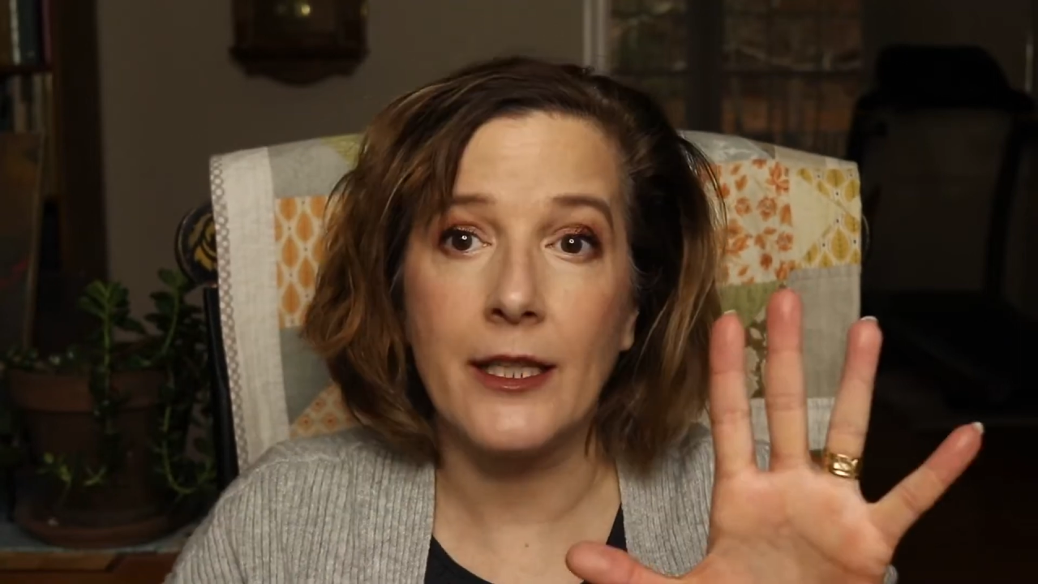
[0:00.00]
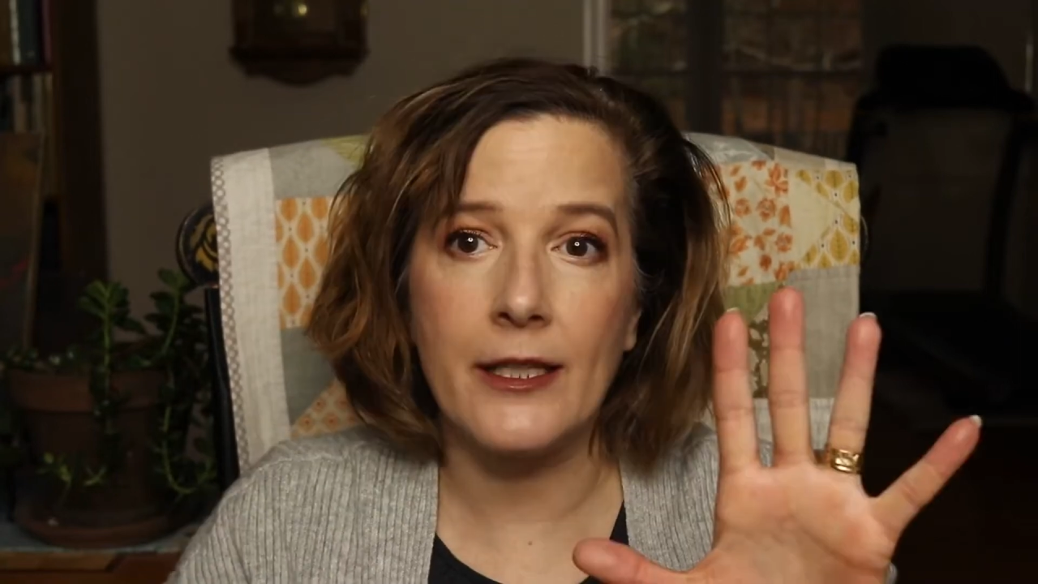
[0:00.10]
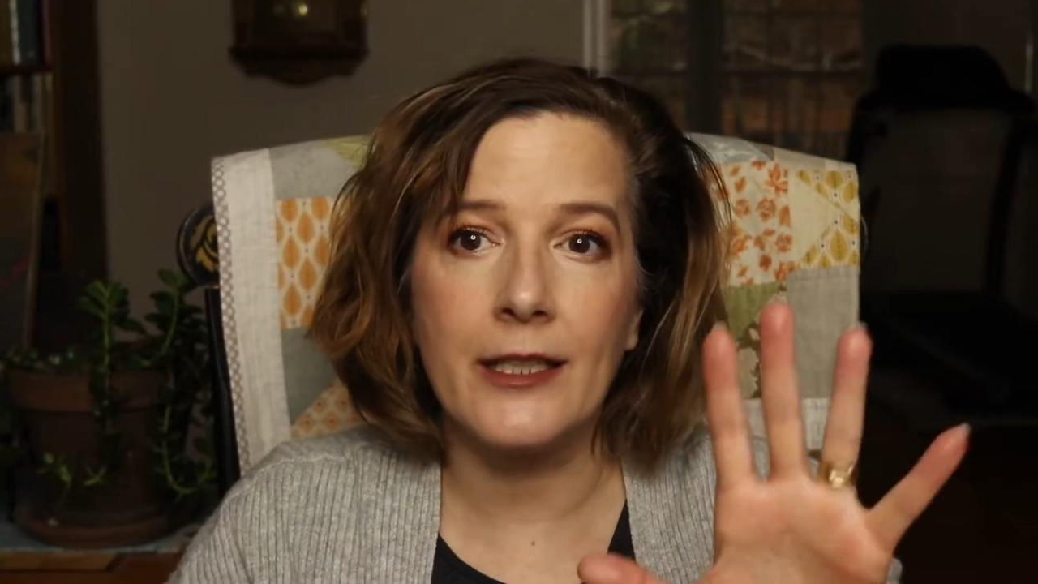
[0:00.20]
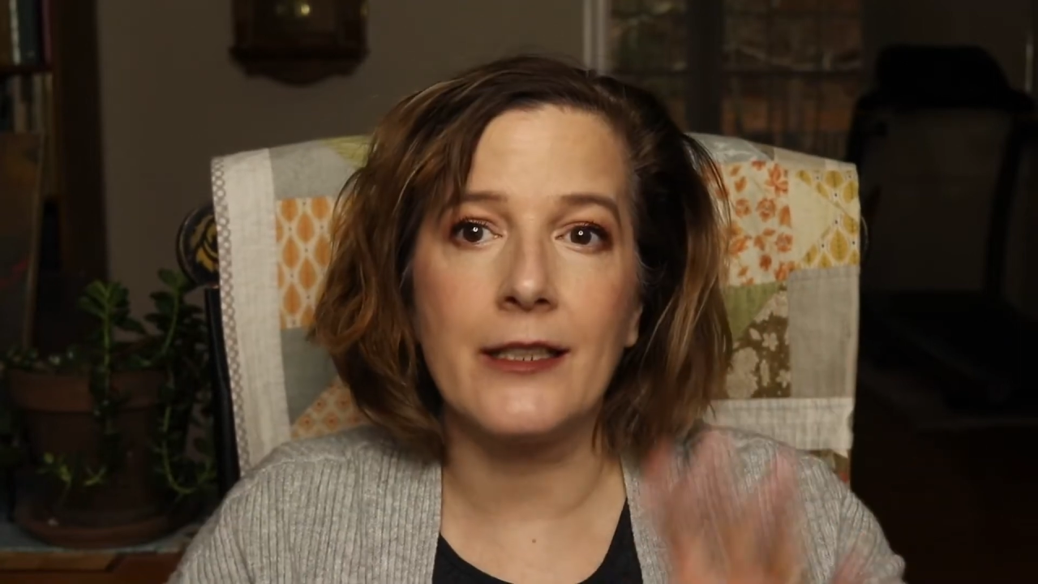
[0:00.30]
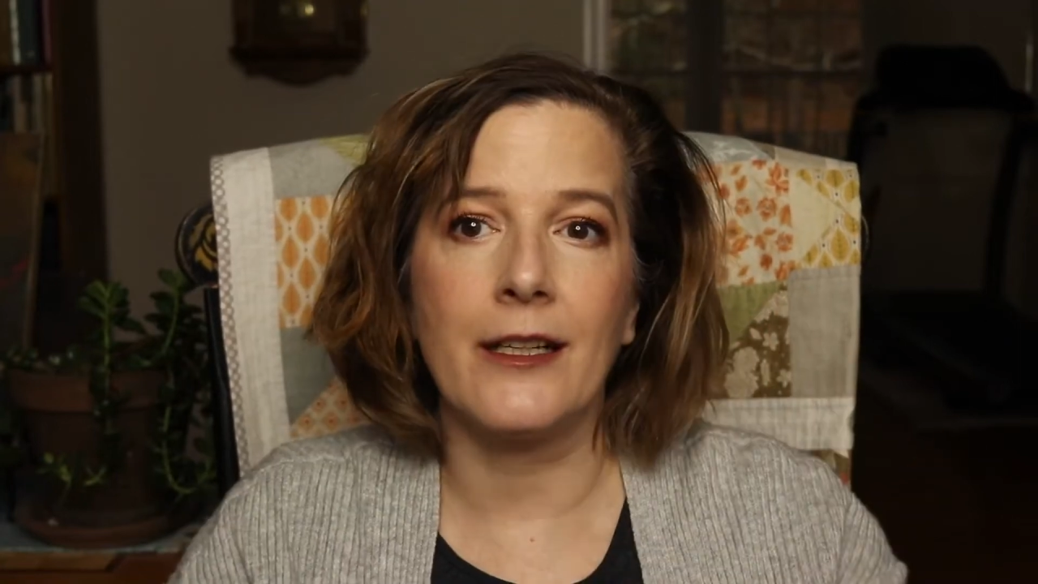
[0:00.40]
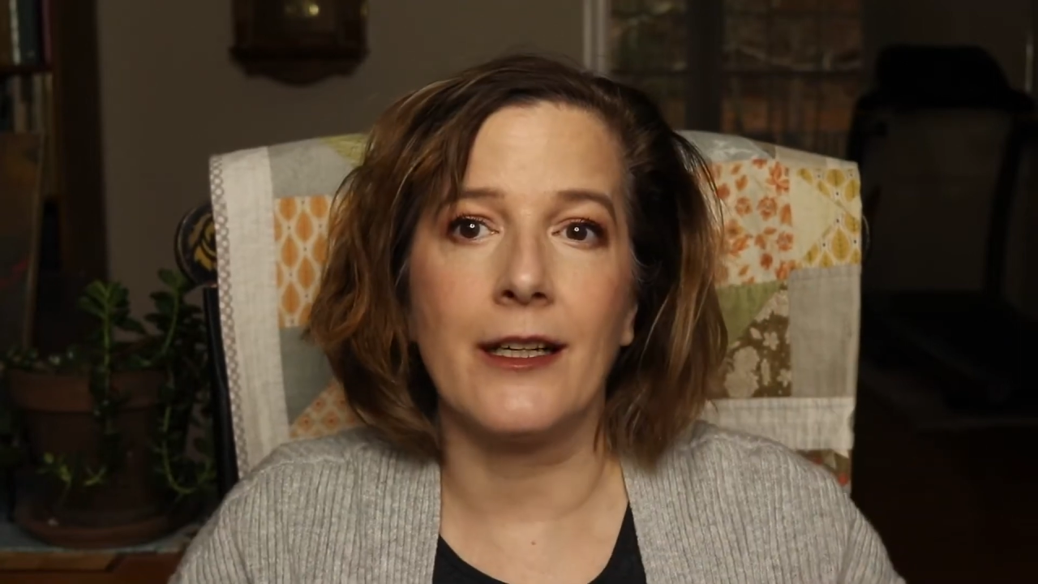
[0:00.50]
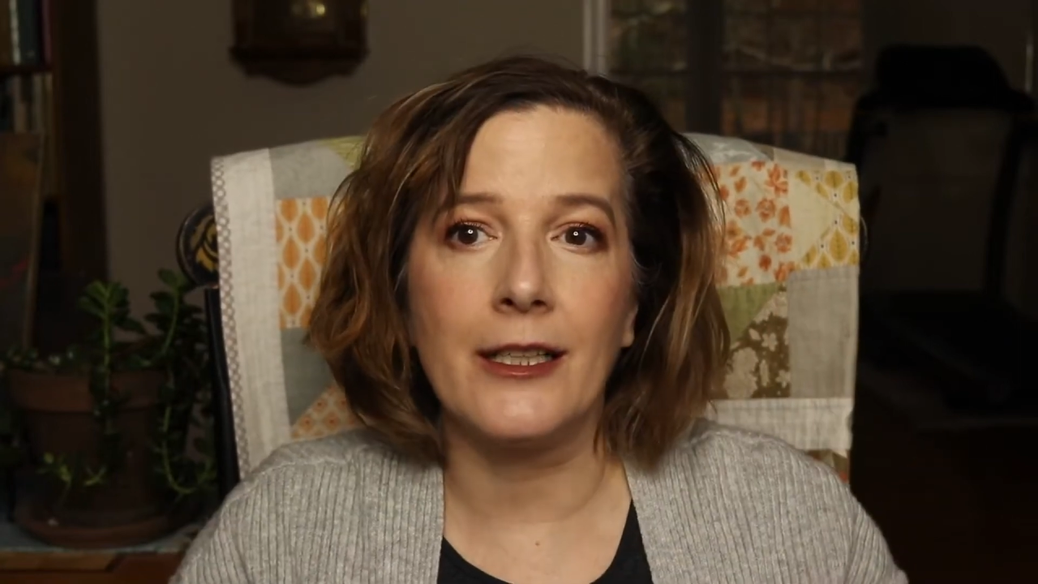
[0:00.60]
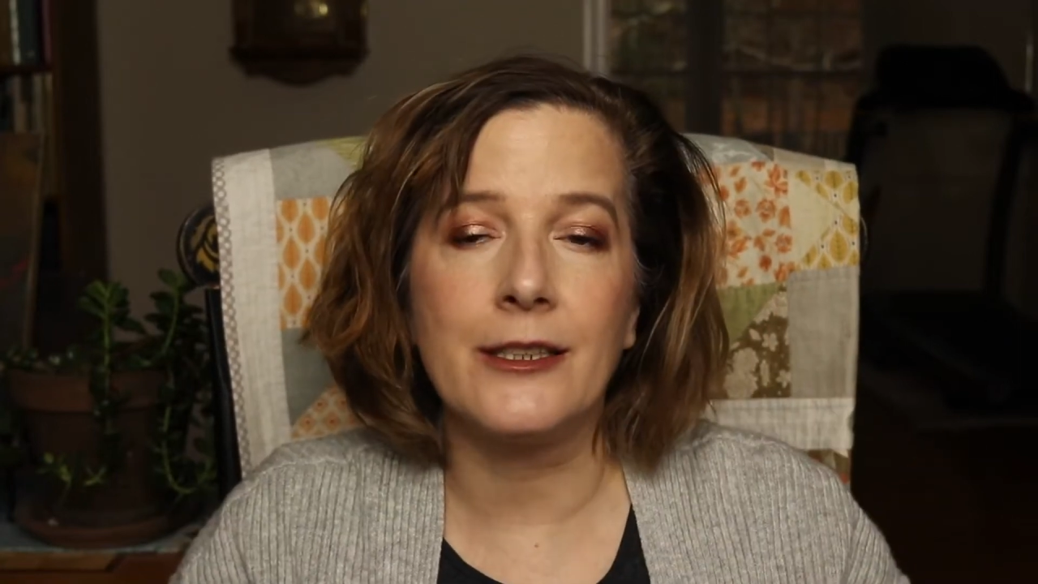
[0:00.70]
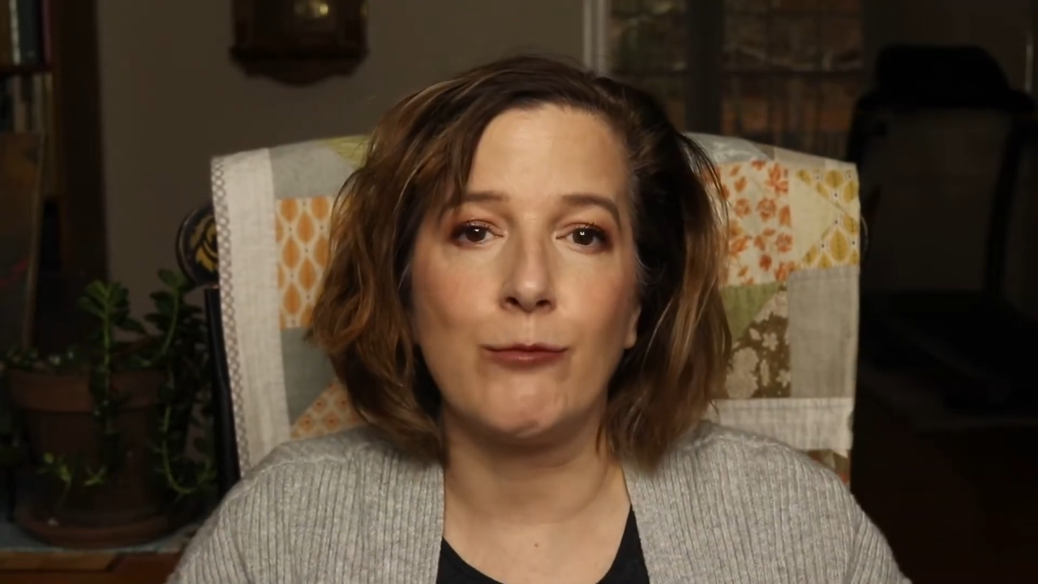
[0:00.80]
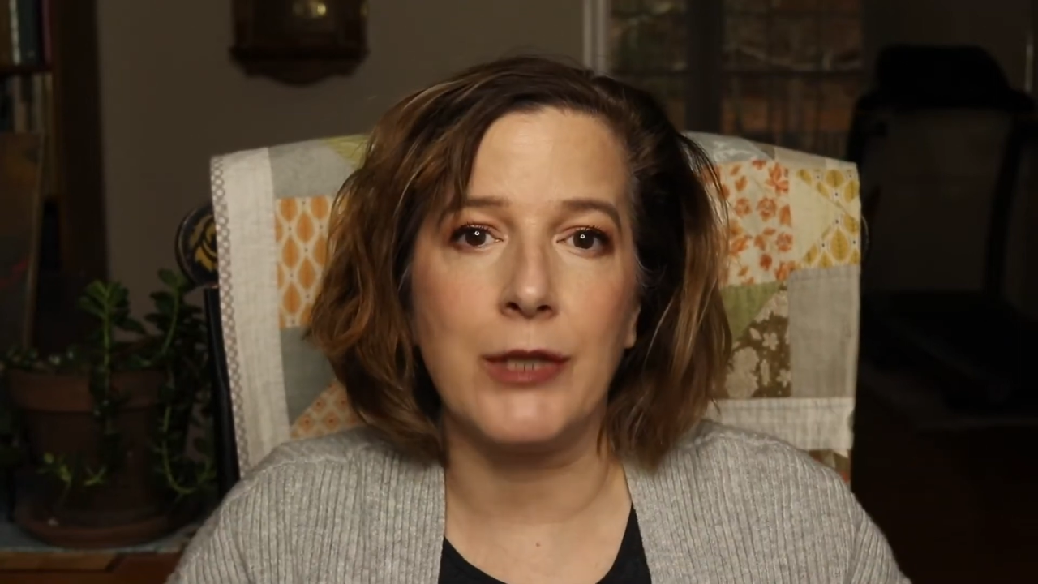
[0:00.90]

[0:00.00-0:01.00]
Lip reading: Thank God